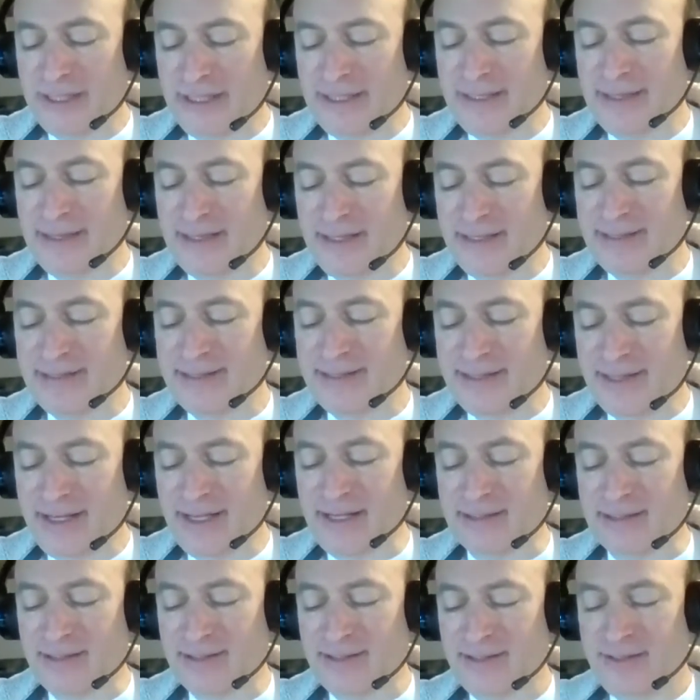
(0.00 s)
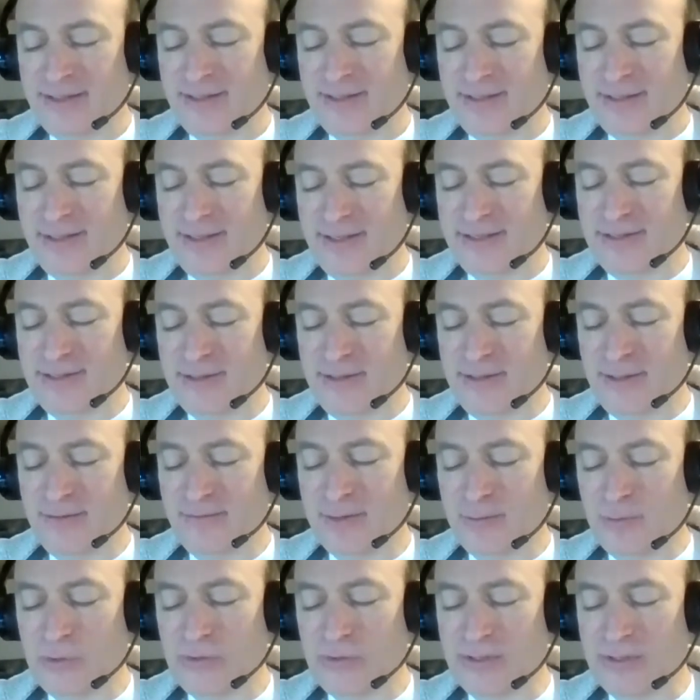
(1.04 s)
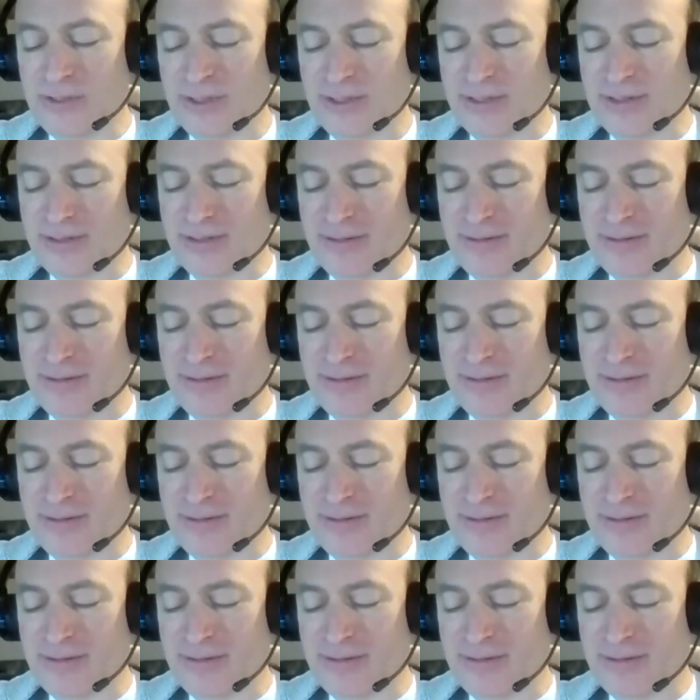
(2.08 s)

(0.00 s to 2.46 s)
this state is a Jivan Mukta.